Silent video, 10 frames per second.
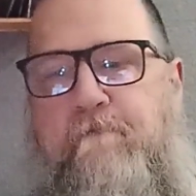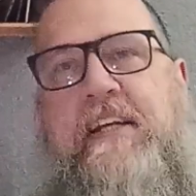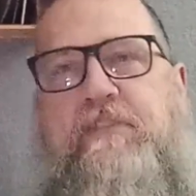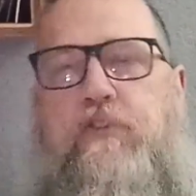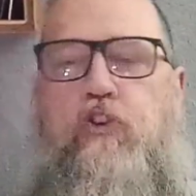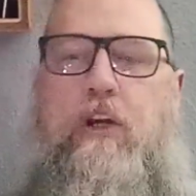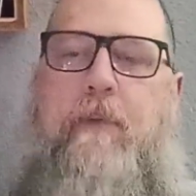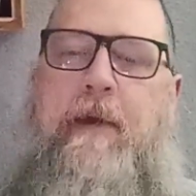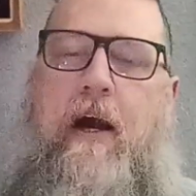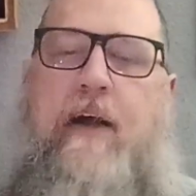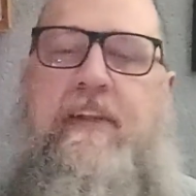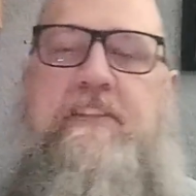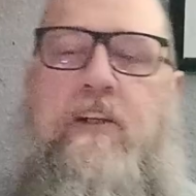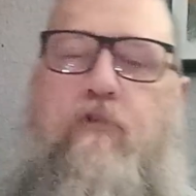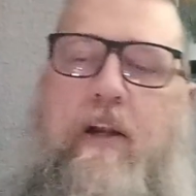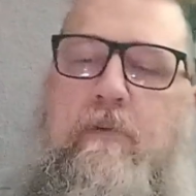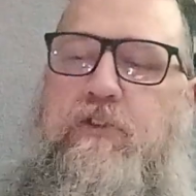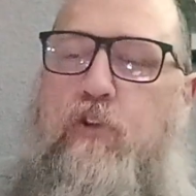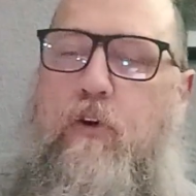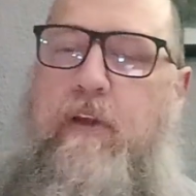Thanks for joining me on this incredible
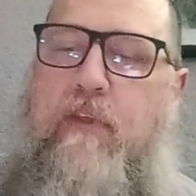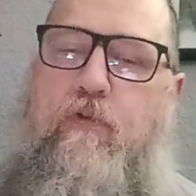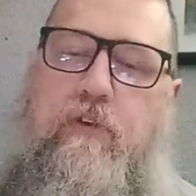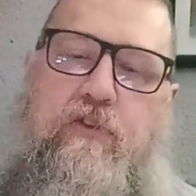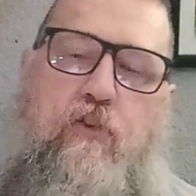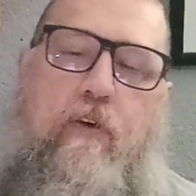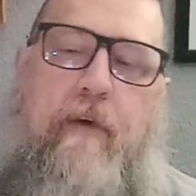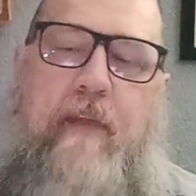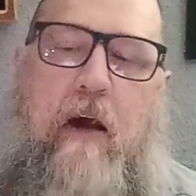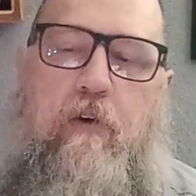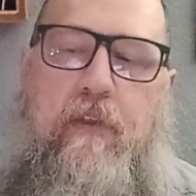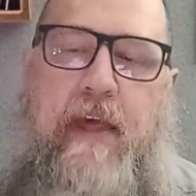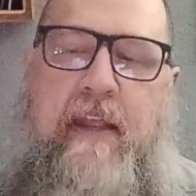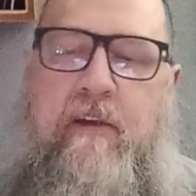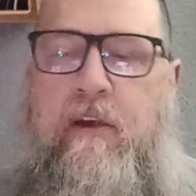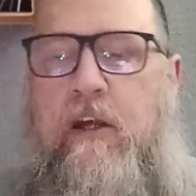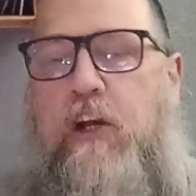journey through the story of Now and Then.